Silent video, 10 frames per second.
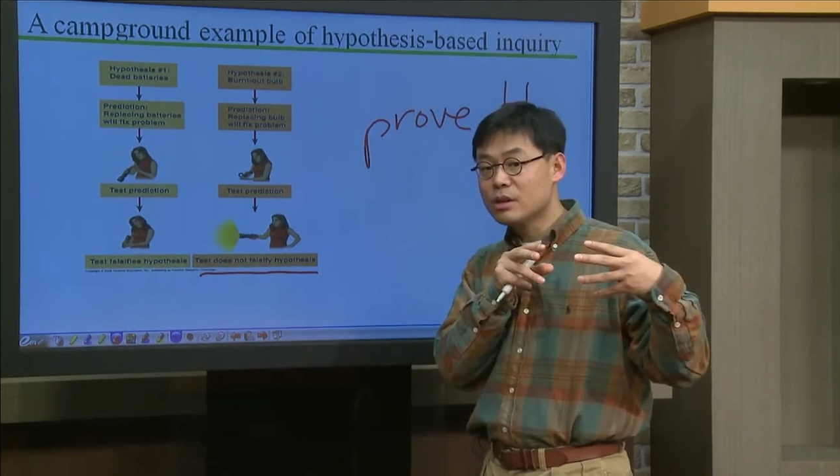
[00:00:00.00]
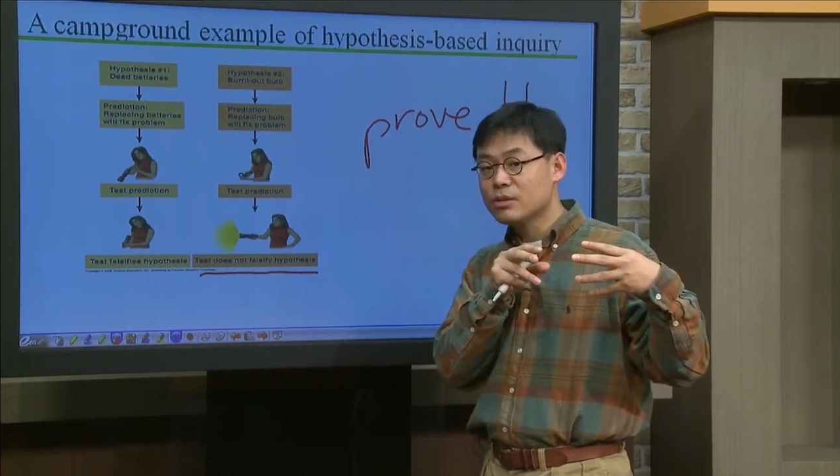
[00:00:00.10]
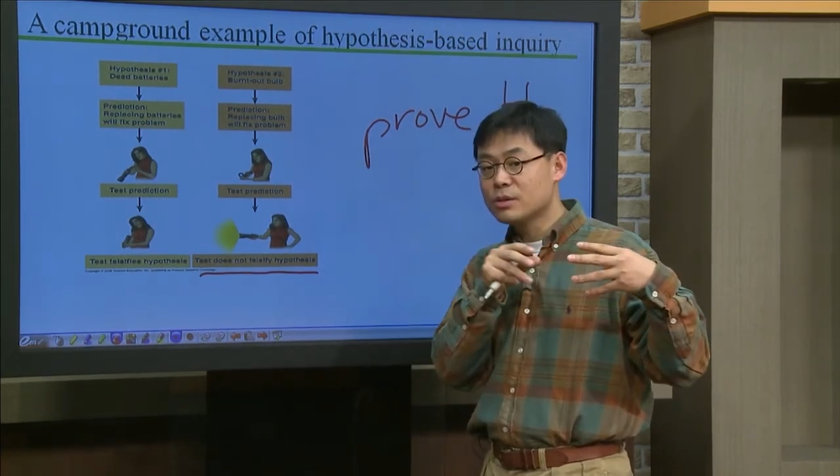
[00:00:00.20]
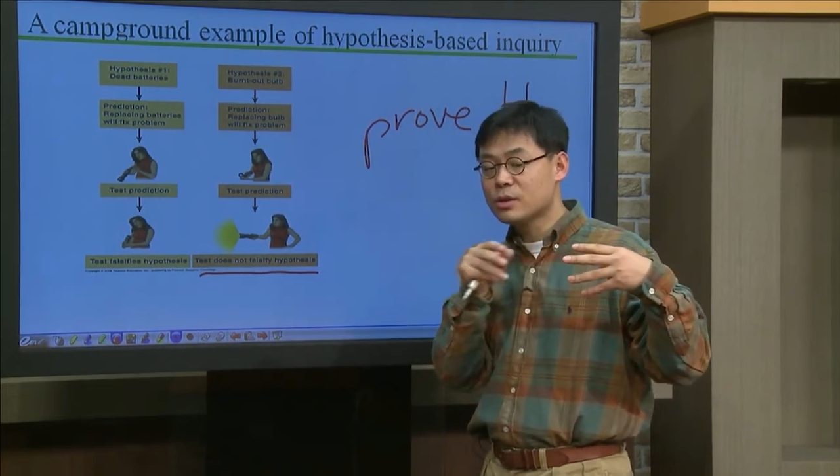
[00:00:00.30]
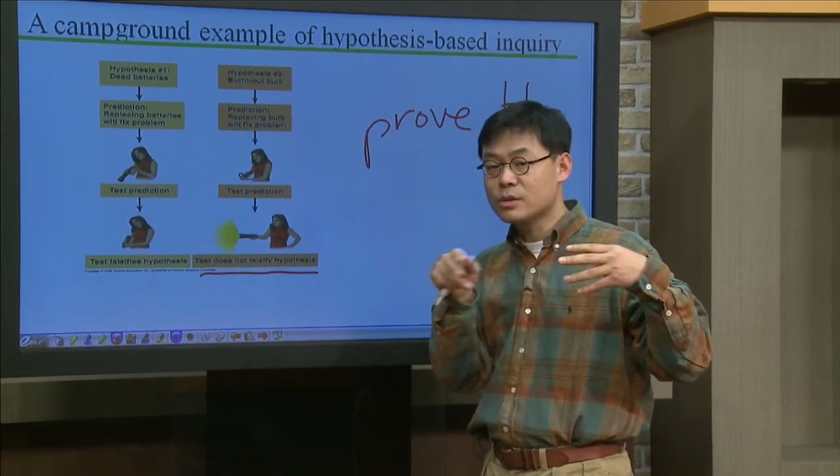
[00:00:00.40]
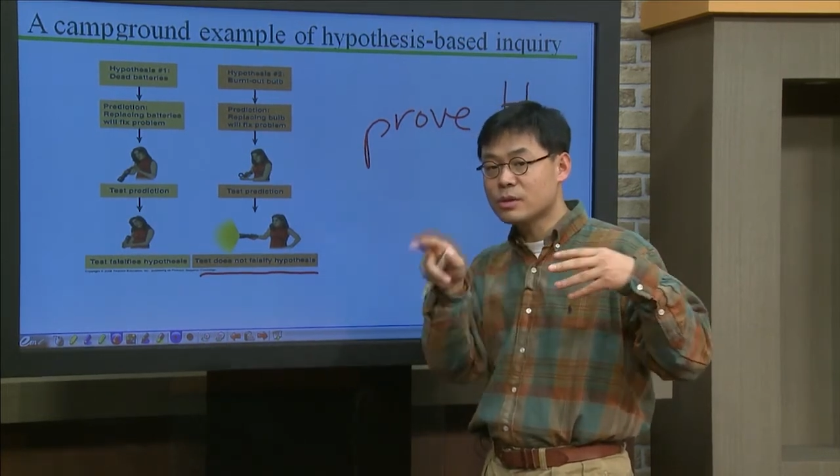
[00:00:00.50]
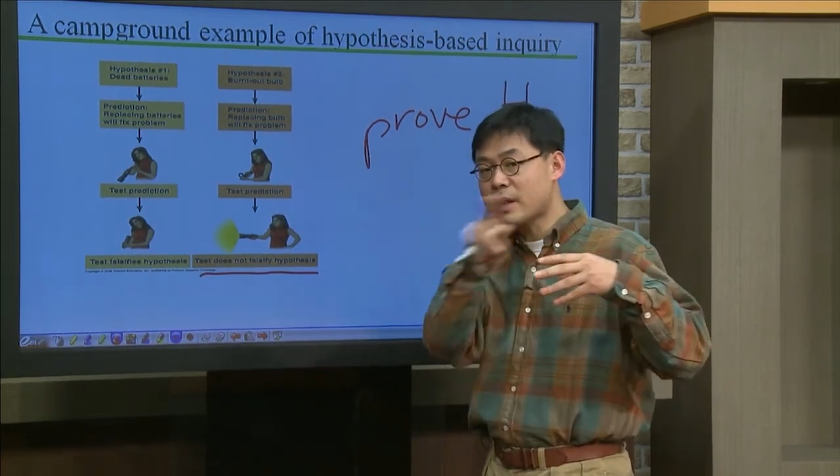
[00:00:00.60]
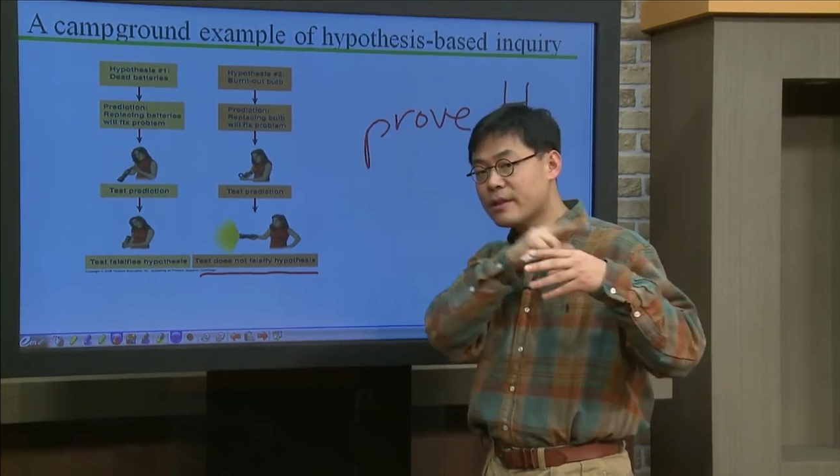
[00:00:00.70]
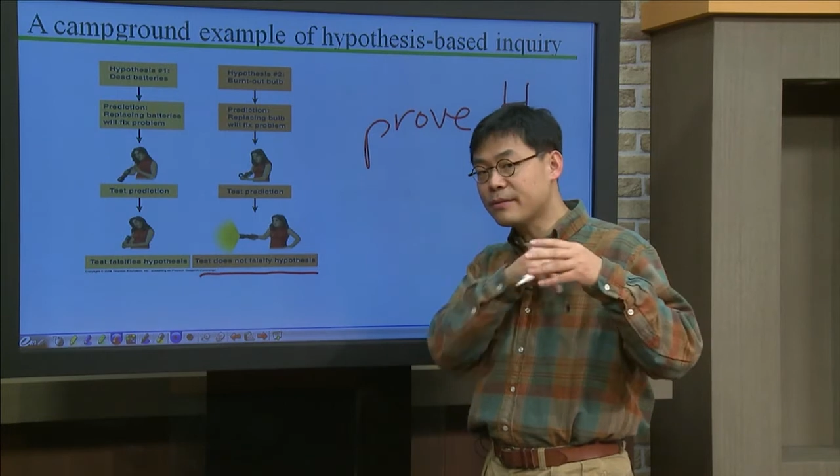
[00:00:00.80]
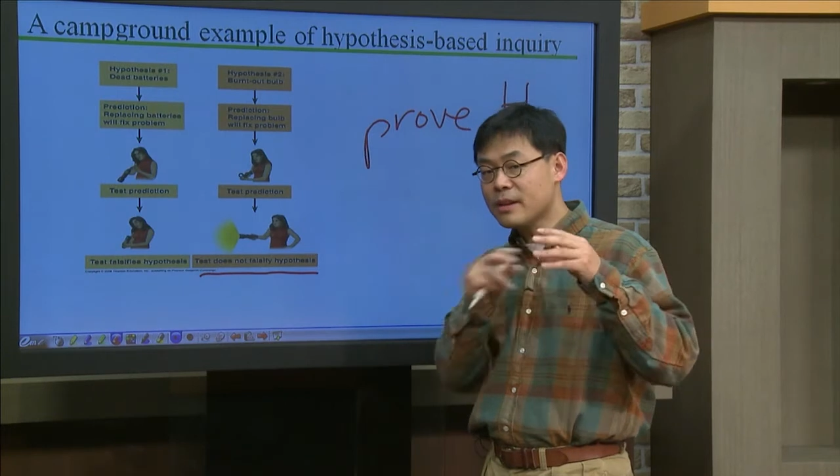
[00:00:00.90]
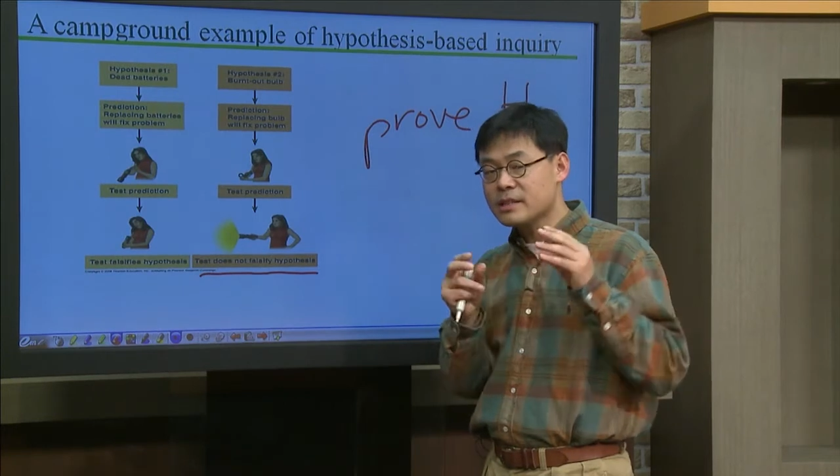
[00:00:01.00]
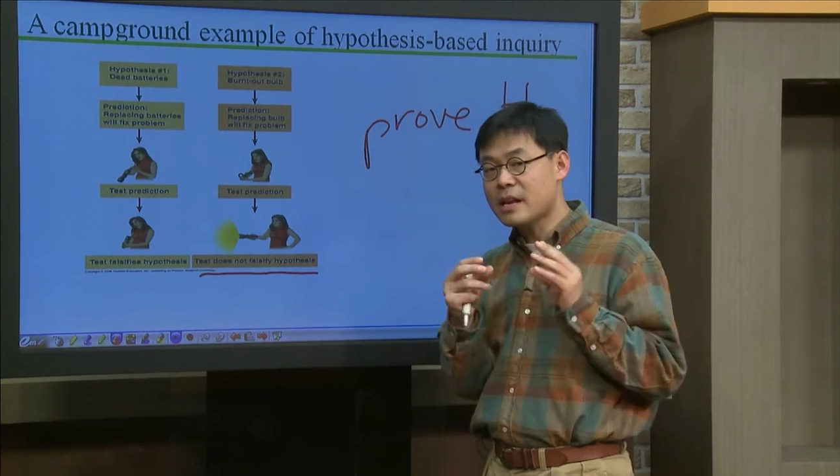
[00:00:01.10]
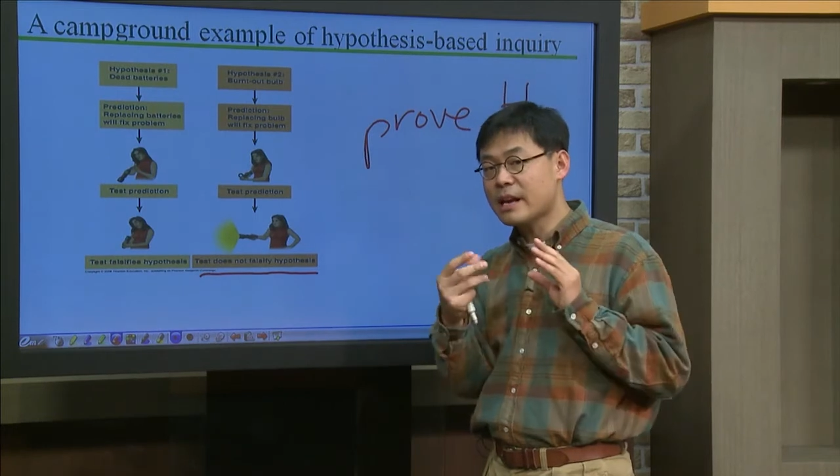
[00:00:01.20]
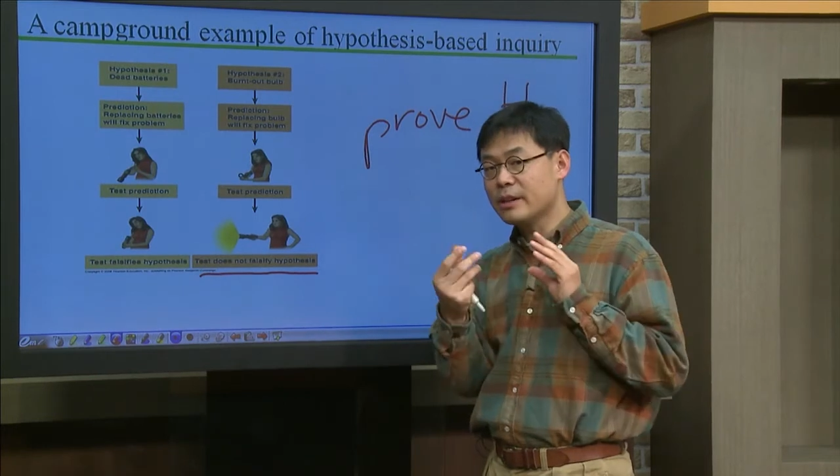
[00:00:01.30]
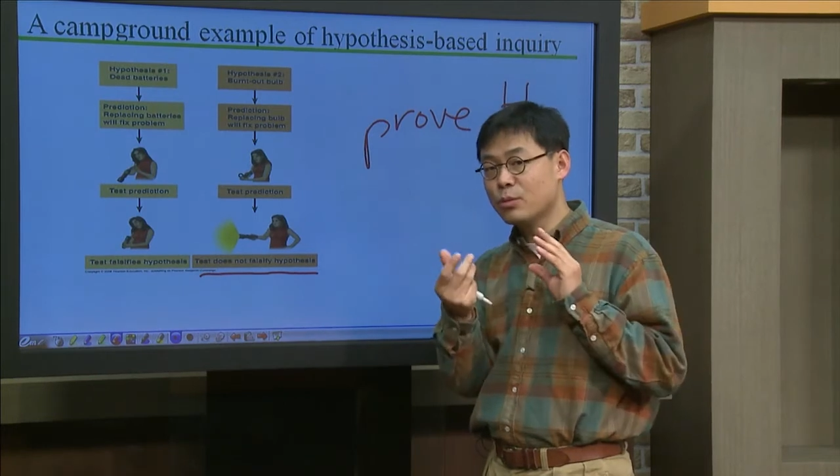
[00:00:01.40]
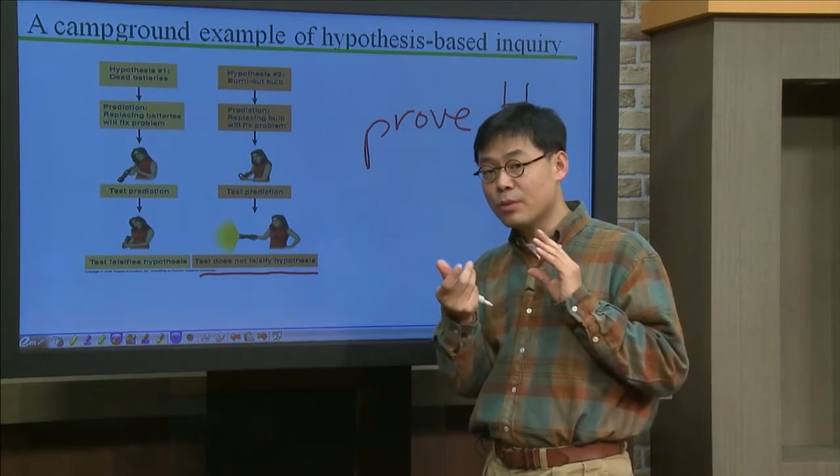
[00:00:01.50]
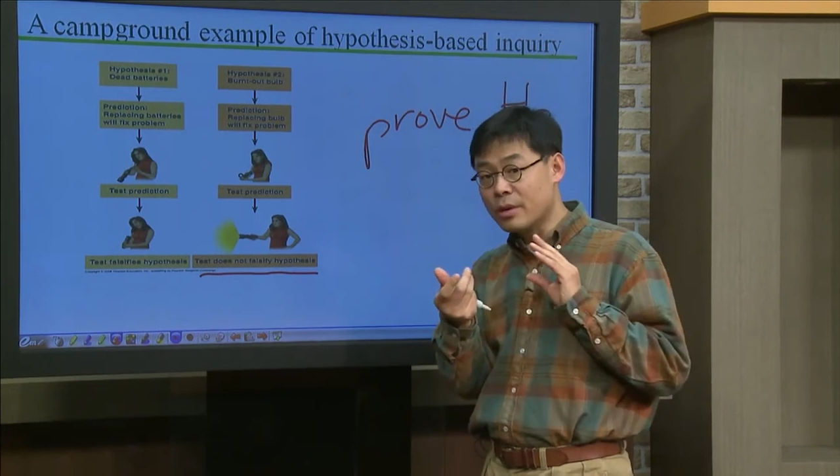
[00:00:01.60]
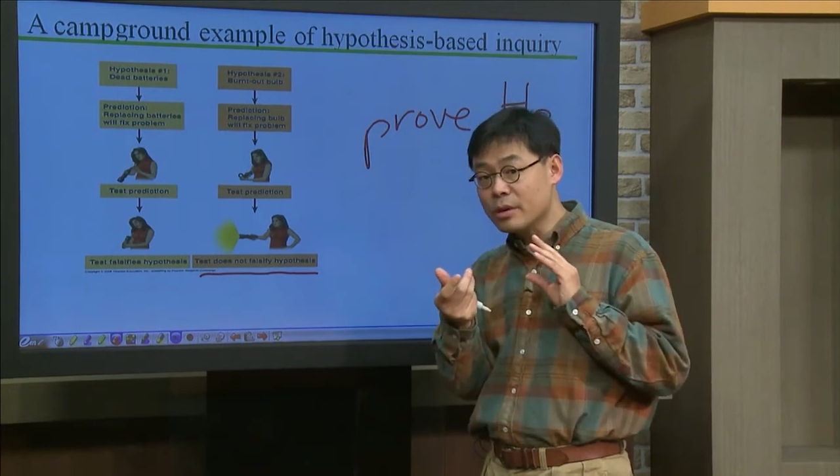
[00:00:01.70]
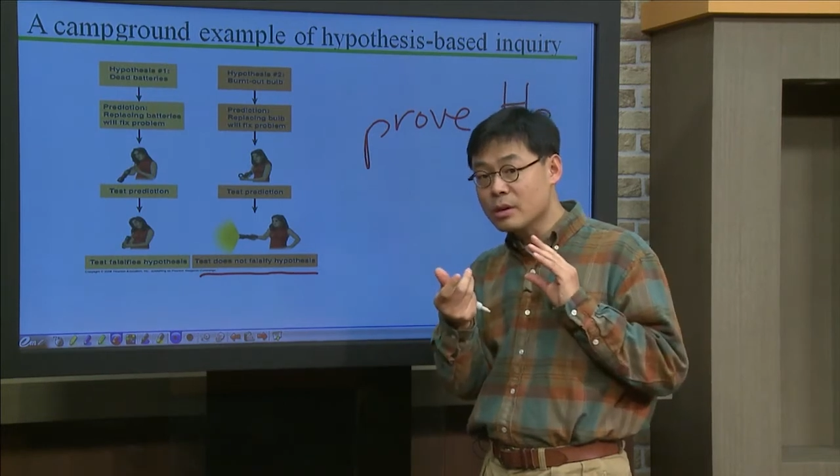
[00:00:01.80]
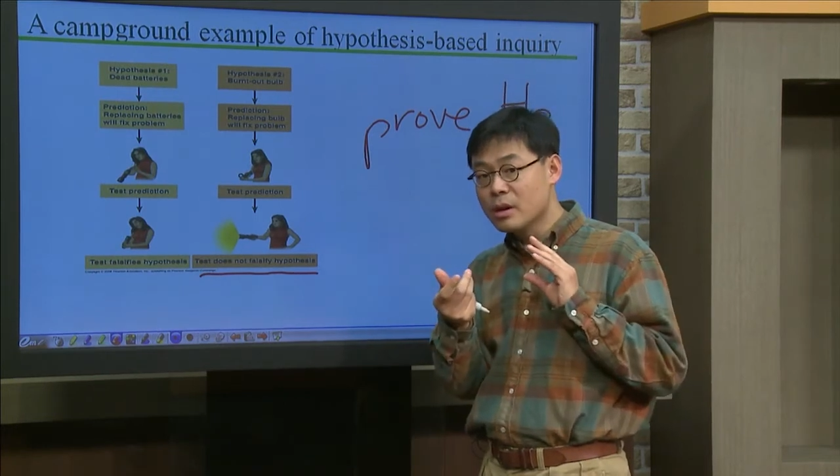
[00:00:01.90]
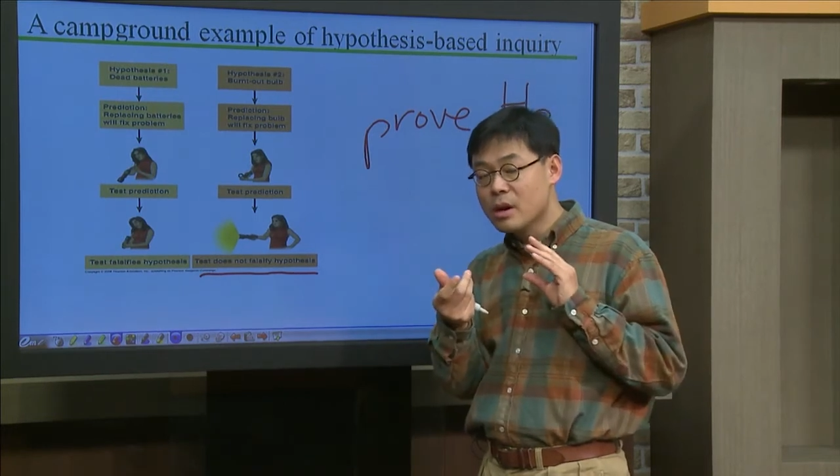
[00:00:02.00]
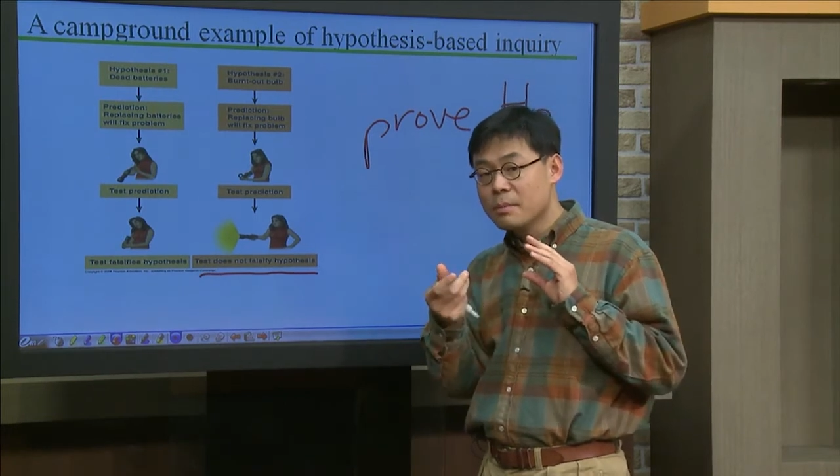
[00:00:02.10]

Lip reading: so that the flashlight work,